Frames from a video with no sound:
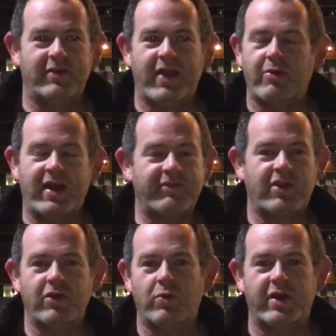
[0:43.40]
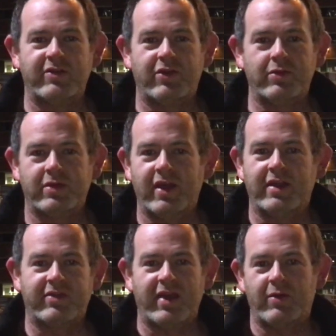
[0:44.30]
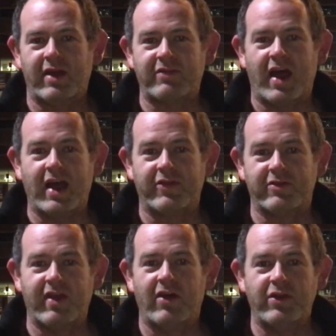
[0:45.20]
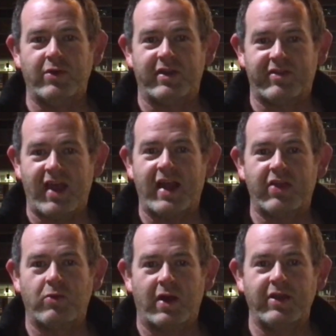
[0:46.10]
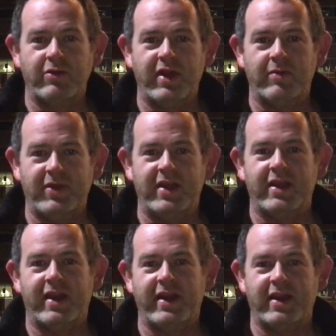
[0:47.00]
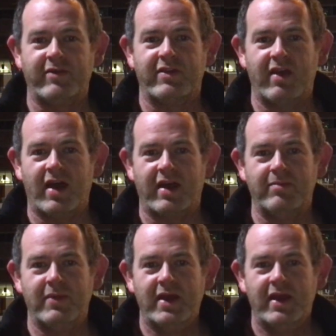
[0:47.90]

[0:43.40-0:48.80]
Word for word: They would have to do one of two things. They would have to either tell you exactly where you need to be at any given time,